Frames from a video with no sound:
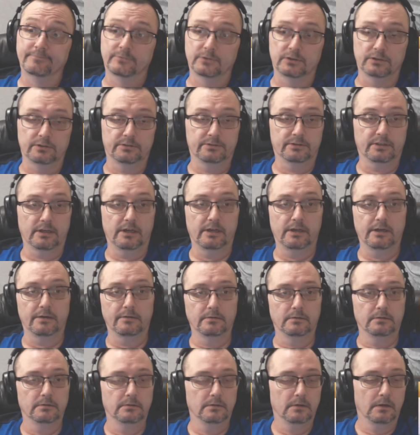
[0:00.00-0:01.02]
Just saying.
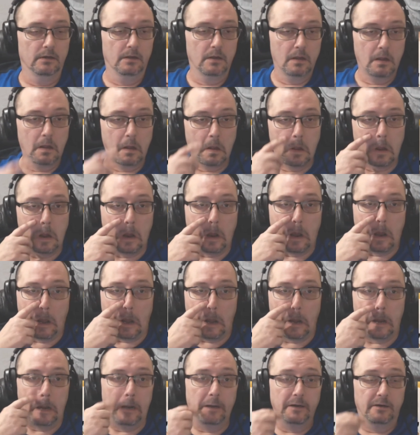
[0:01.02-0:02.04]

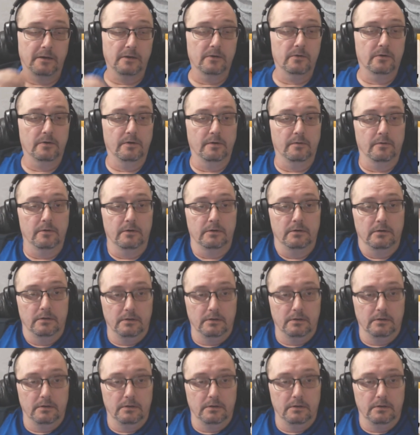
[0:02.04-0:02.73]
I ain't the only one.